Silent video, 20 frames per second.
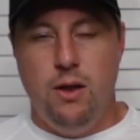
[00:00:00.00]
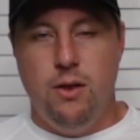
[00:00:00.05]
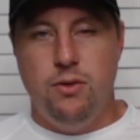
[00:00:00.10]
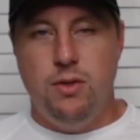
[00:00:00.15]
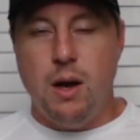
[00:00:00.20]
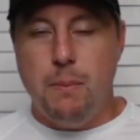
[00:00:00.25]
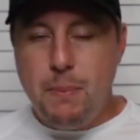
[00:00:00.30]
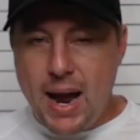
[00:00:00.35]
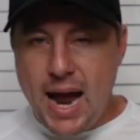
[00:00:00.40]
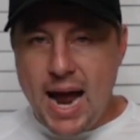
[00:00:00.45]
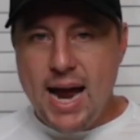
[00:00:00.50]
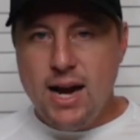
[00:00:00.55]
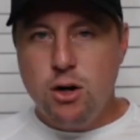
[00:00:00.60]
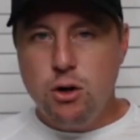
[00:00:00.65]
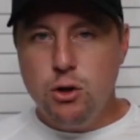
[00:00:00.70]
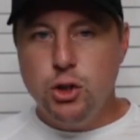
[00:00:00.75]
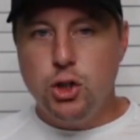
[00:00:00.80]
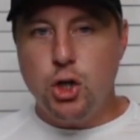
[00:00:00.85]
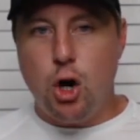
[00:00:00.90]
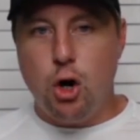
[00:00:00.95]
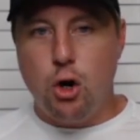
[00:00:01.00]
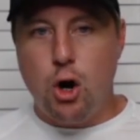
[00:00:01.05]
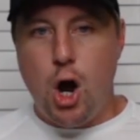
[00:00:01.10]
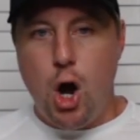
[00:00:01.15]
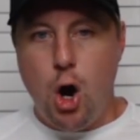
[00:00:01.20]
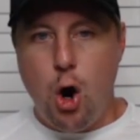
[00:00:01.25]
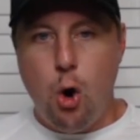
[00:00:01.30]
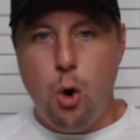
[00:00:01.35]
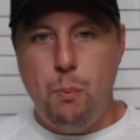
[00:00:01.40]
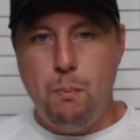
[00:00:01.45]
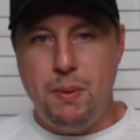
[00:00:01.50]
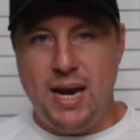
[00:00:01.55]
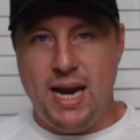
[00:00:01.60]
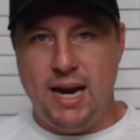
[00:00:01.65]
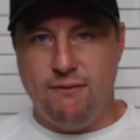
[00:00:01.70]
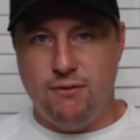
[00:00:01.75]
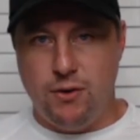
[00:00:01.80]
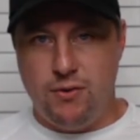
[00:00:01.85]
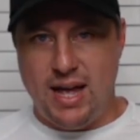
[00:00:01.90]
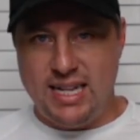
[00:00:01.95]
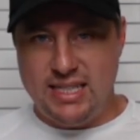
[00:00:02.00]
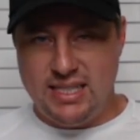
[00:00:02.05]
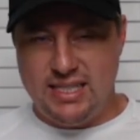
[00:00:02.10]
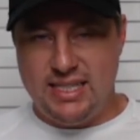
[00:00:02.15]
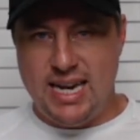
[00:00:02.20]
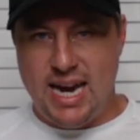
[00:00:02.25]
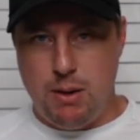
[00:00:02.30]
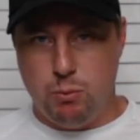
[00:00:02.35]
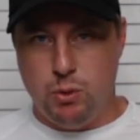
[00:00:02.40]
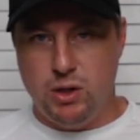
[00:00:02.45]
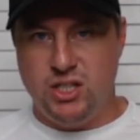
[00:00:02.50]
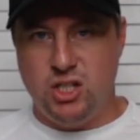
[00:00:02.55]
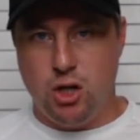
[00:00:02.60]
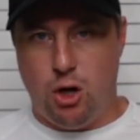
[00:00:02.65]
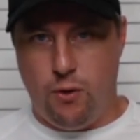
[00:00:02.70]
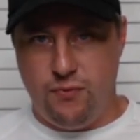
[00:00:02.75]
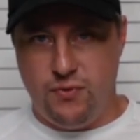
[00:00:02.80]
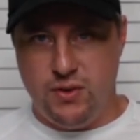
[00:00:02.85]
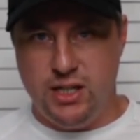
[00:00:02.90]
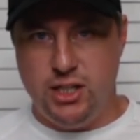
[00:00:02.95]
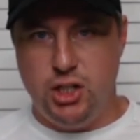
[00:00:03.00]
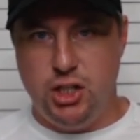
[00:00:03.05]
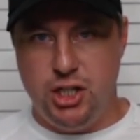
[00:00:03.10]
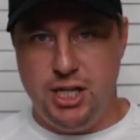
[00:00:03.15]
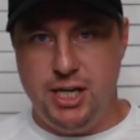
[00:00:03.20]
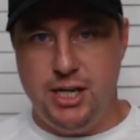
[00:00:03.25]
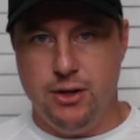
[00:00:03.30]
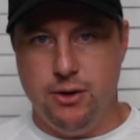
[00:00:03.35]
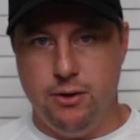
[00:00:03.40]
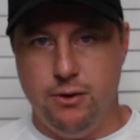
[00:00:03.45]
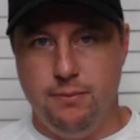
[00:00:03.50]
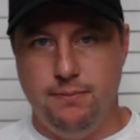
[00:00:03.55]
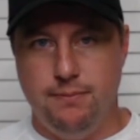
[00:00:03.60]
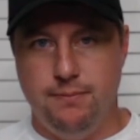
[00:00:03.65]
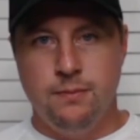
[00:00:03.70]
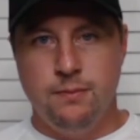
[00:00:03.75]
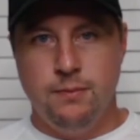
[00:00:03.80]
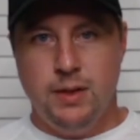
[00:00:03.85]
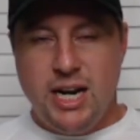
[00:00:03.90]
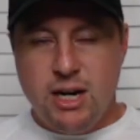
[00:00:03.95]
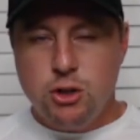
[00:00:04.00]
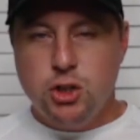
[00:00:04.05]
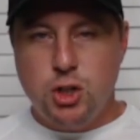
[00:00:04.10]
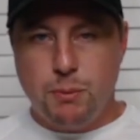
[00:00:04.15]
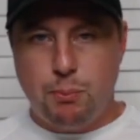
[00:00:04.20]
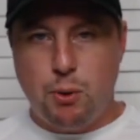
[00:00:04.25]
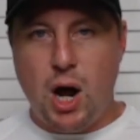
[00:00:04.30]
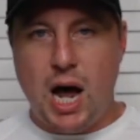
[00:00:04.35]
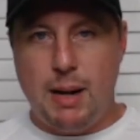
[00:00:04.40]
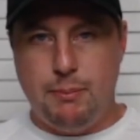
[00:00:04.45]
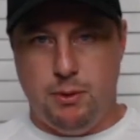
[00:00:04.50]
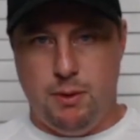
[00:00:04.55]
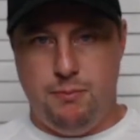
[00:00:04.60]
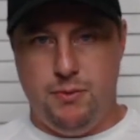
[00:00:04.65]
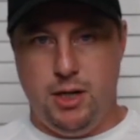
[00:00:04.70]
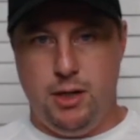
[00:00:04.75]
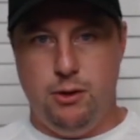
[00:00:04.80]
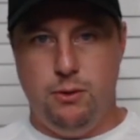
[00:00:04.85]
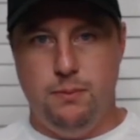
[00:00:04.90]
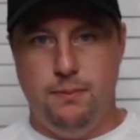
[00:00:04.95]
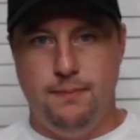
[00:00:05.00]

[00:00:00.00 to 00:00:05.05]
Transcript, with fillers: The Packers are hoping for that same result this year. Here's the problem, though.